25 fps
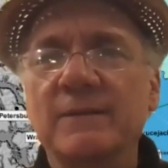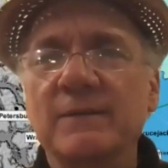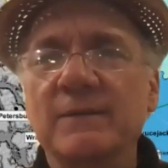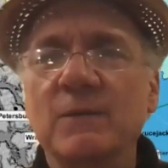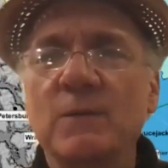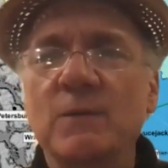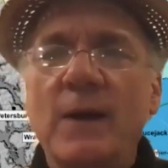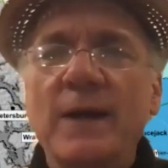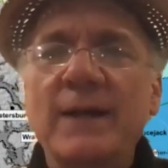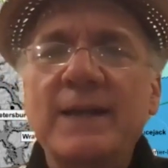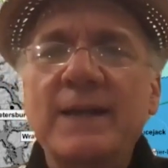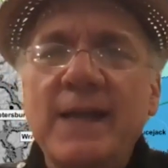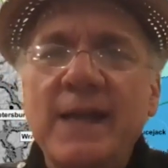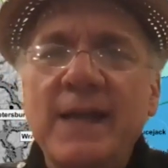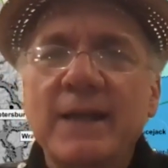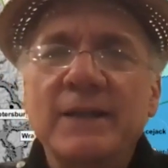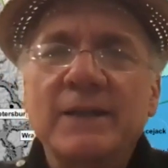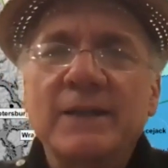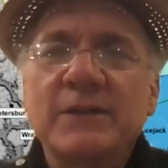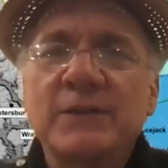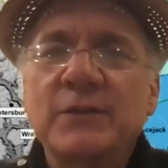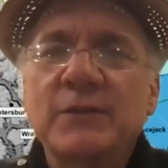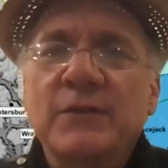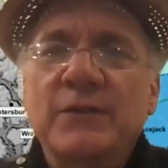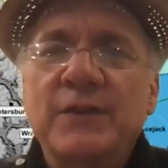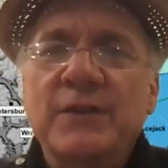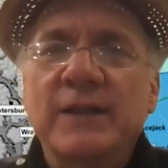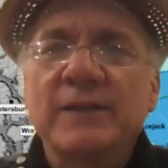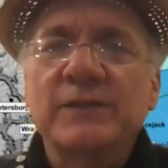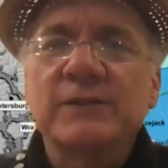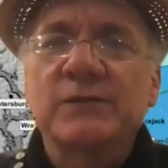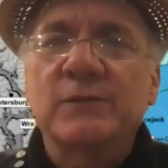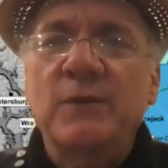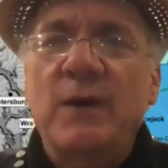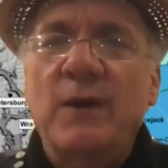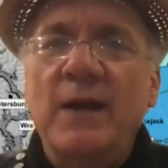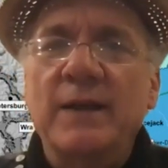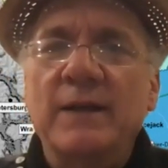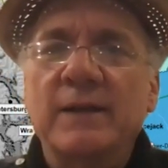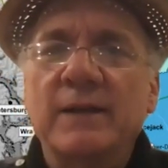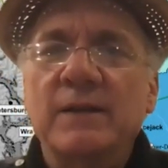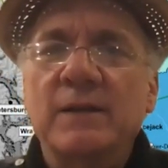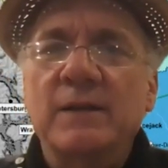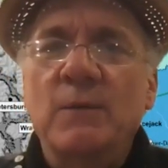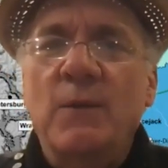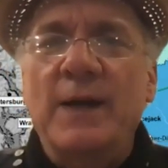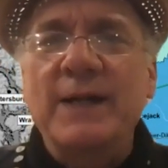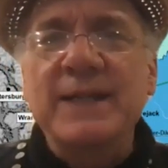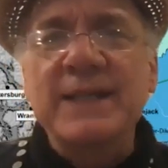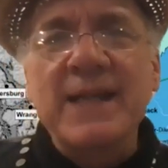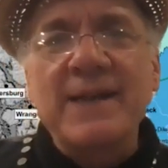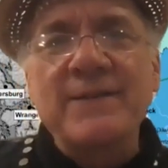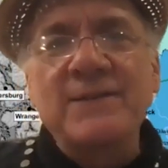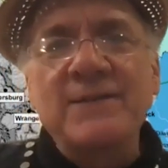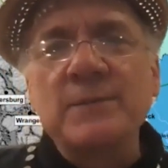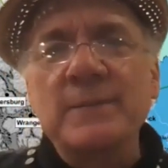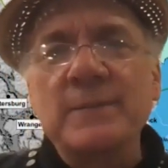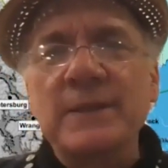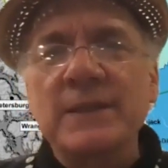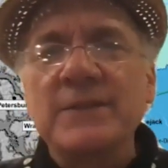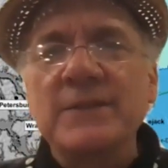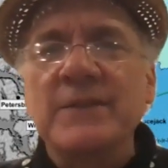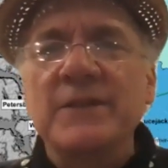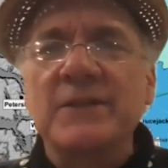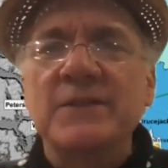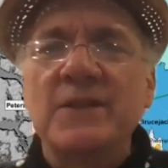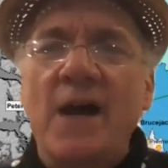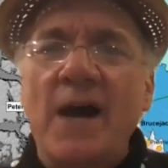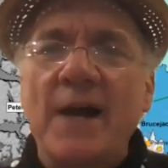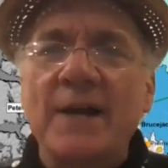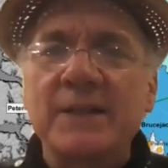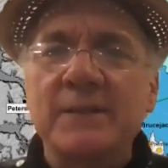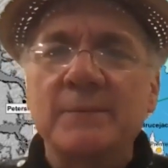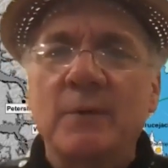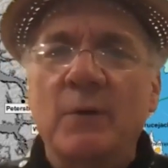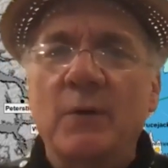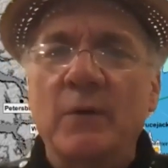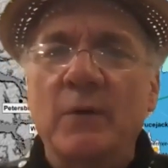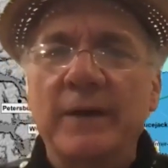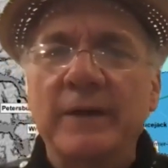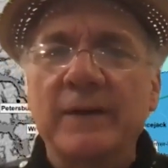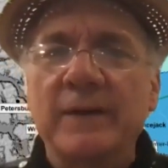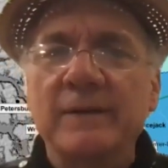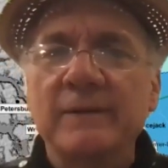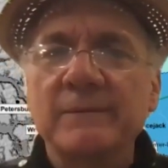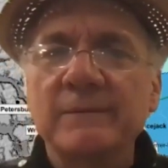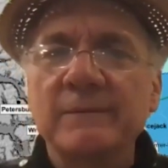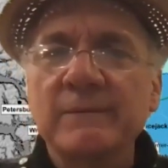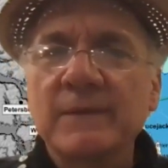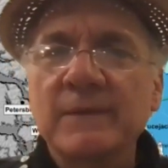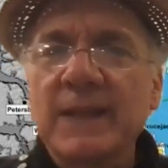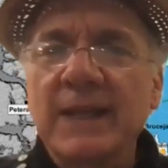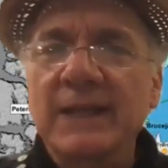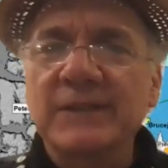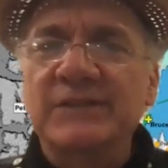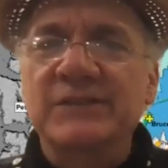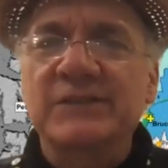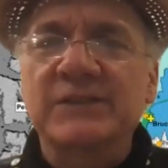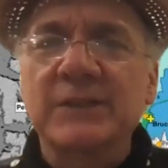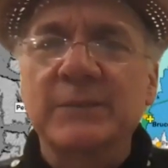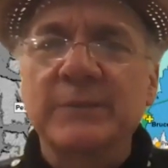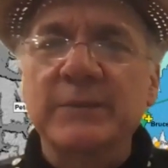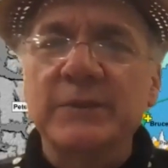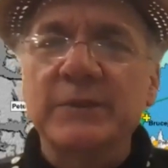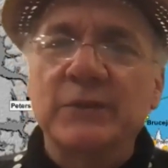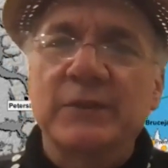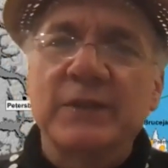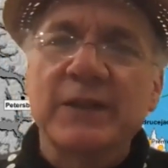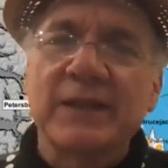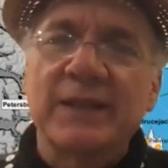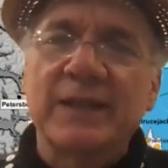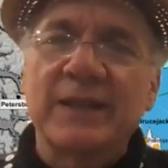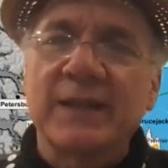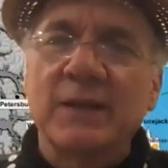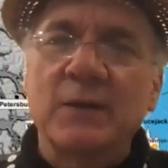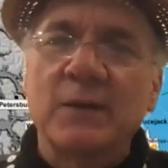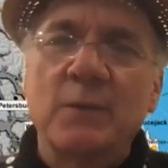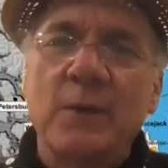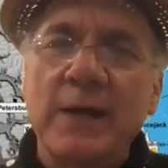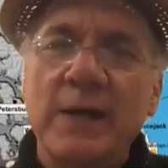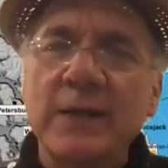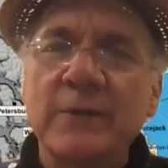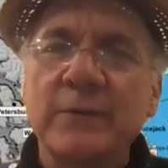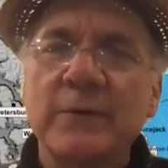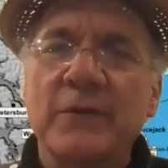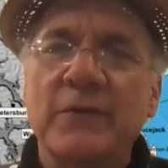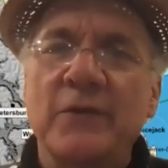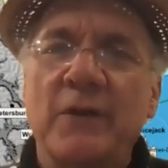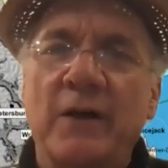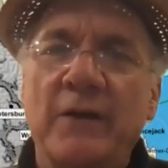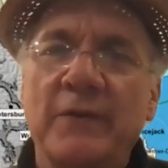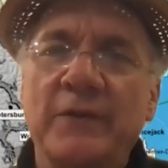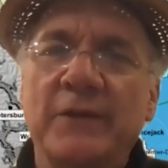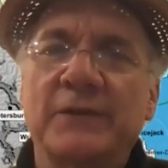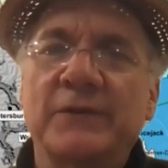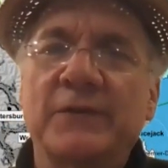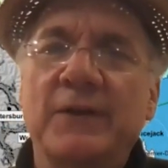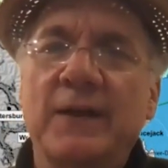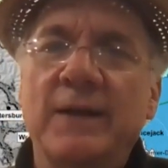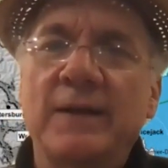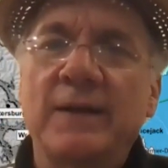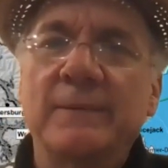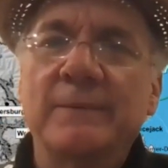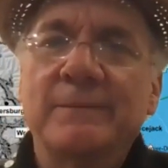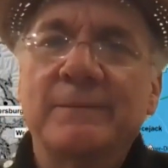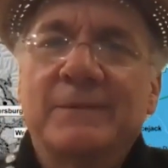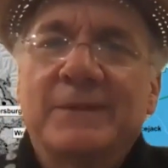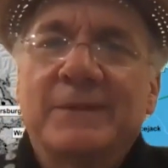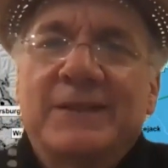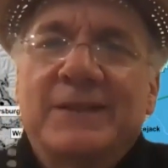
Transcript: Why can't you do things right? Why do you have to be the naughty boy and see what you can get away with all the time?